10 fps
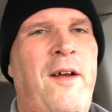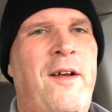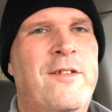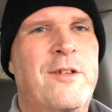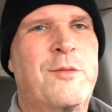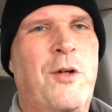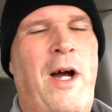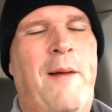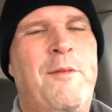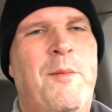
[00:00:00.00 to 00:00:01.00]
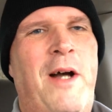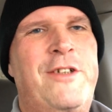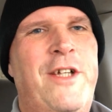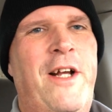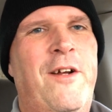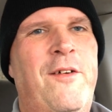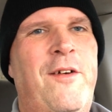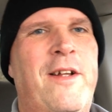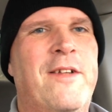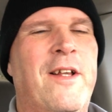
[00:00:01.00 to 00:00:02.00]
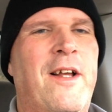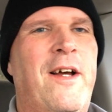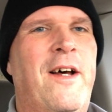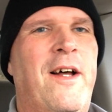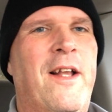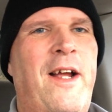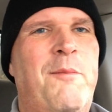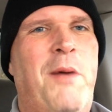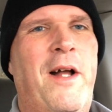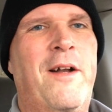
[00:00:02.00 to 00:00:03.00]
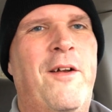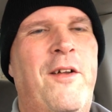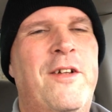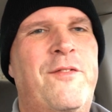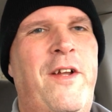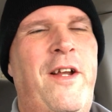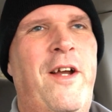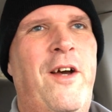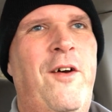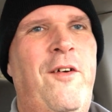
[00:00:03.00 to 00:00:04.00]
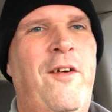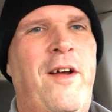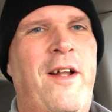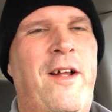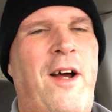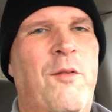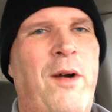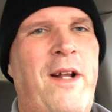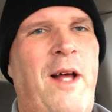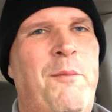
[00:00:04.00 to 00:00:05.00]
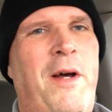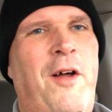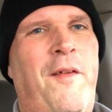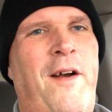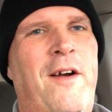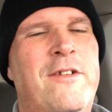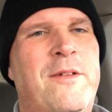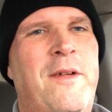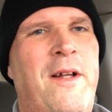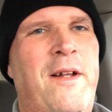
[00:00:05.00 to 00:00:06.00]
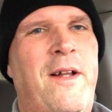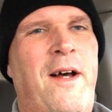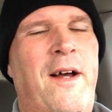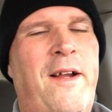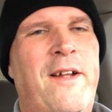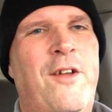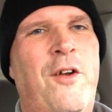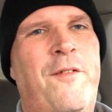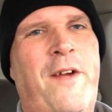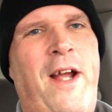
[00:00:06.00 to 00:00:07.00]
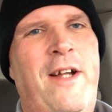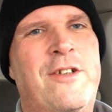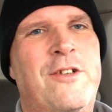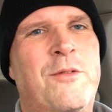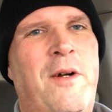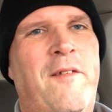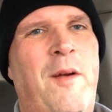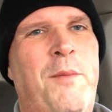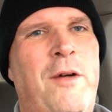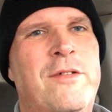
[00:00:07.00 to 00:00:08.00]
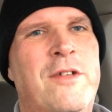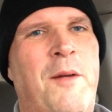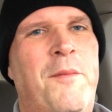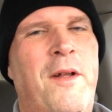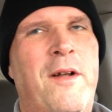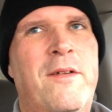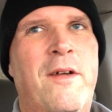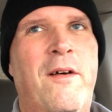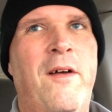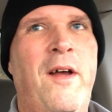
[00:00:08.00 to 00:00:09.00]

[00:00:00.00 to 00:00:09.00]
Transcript: subscribe to my channel, hit the like button on this video, and ring that bell there, and get notifications whenever I post something. So